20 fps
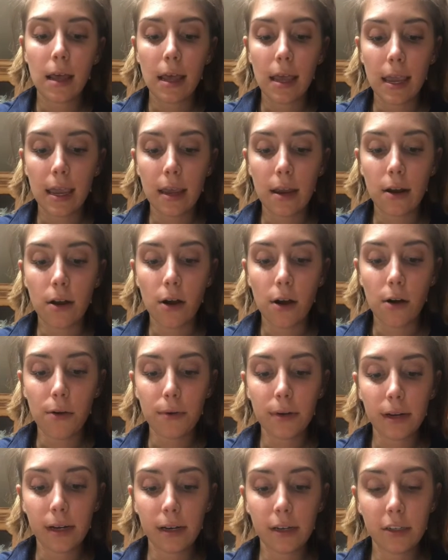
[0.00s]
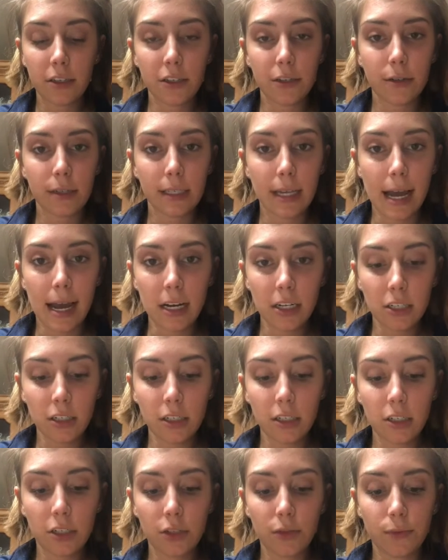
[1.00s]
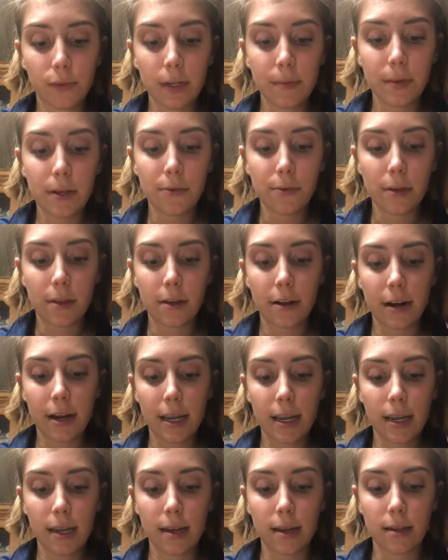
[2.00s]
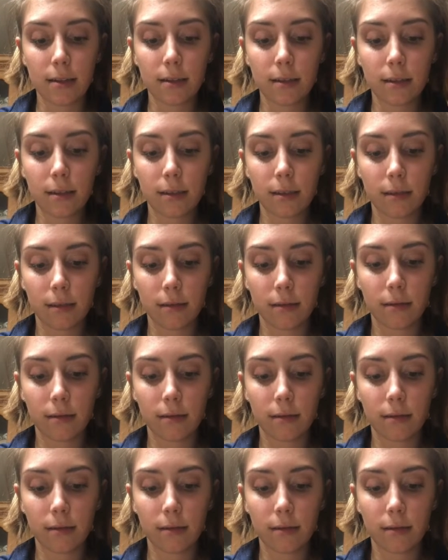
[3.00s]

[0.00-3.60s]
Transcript: And all we're gonna do is actually just rip it with our hands,